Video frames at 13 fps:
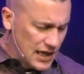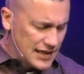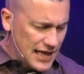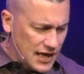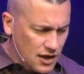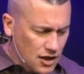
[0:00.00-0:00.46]

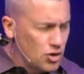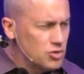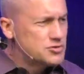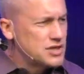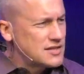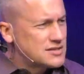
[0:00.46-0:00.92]
that
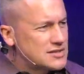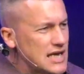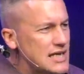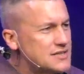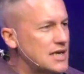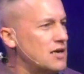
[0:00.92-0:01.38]
includes a
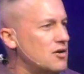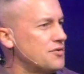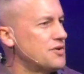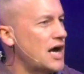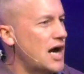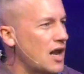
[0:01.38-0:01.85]

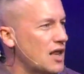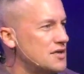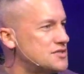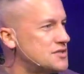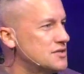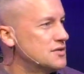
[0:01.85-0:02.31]
detailed
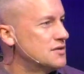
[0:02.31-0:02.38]
knowledge,